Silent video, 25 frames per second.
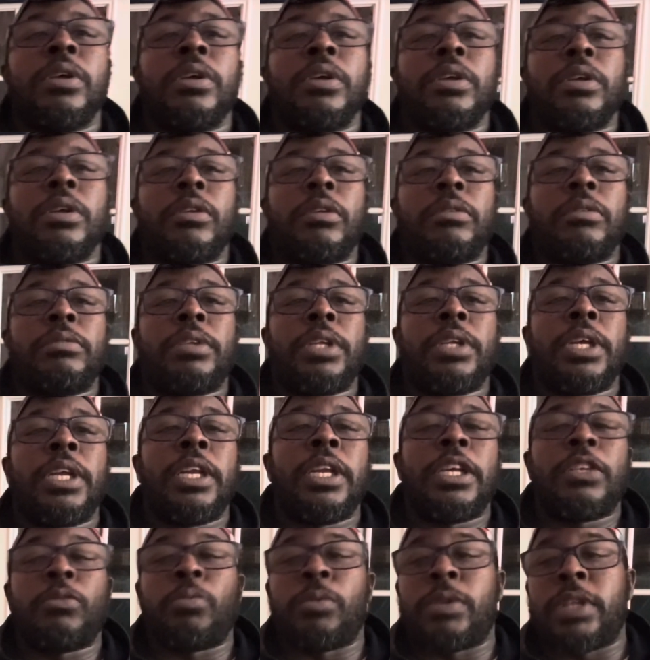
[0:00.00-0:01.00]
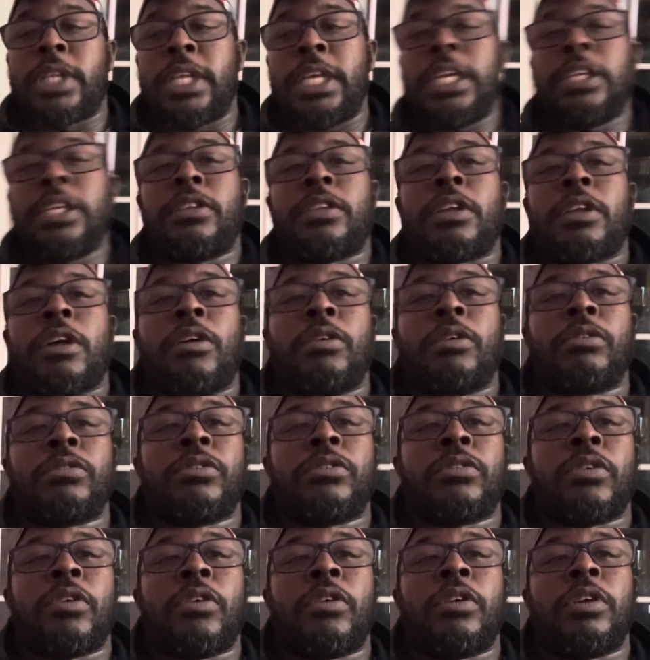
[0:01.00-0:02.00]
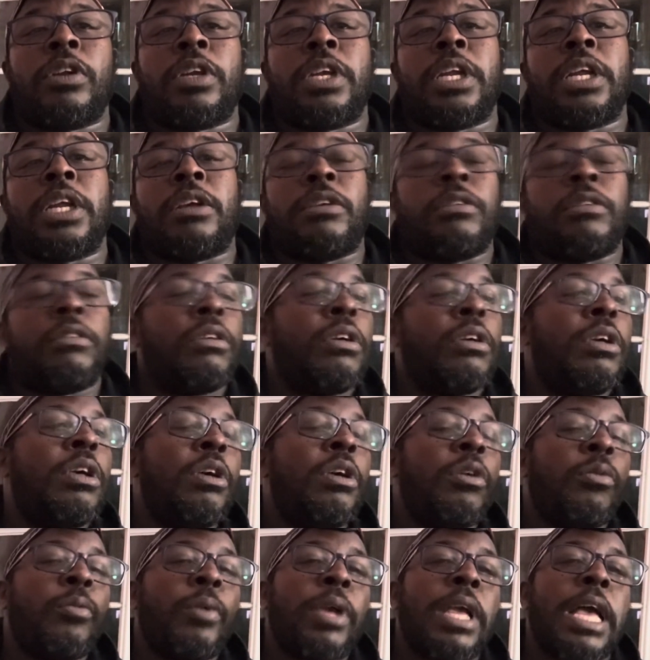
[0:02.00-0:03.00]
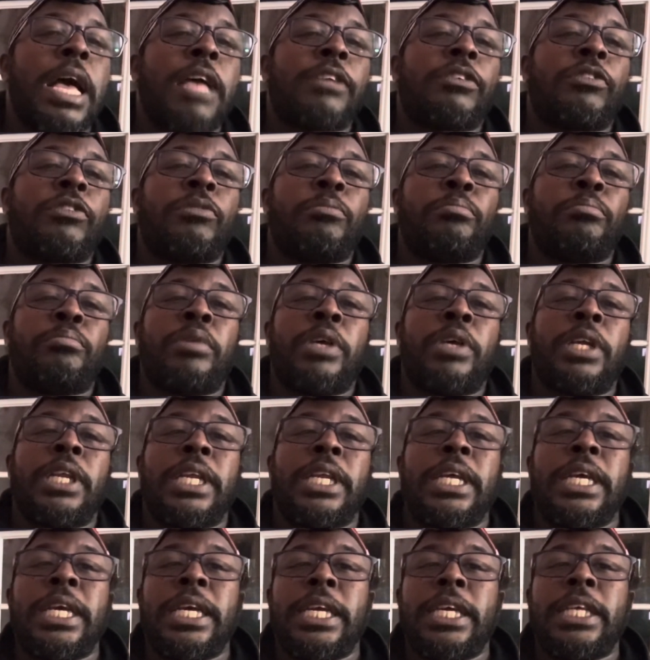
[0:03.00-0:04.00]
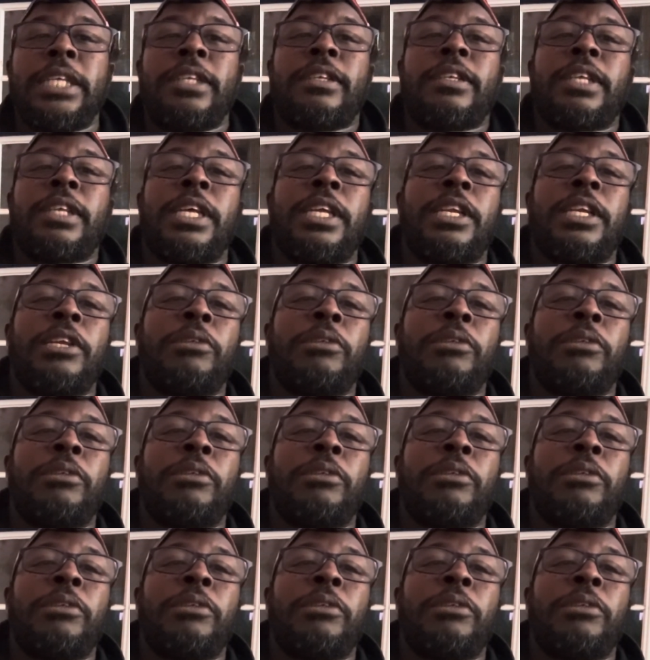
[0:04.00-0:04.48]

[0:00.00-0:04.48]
You know what I'm saying? That's what these dogs are now. We got some bullies in the